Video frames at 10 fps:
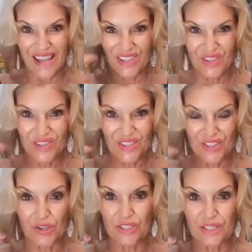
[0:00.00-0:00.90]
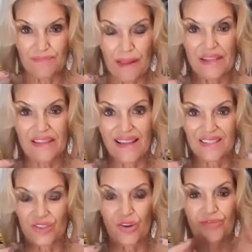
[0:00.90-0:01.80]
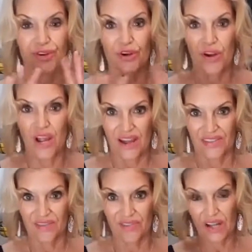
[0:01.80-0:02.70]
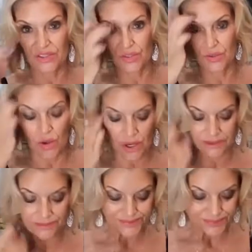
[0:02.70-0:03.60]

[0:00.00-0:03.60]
As soon as you start smelling that sulfur, they've gone too long.